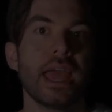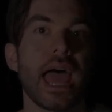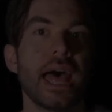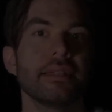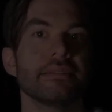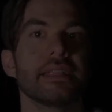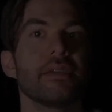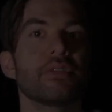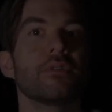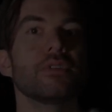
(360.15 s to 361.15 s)
And
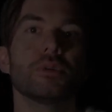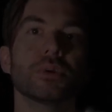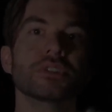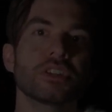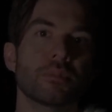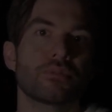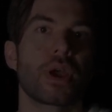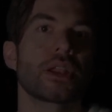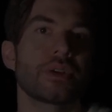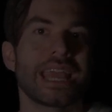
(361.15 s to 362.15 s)
if the viewer is in a
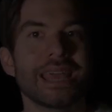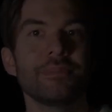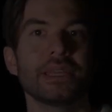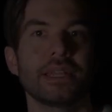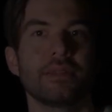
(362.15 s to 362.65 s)
brighter ambient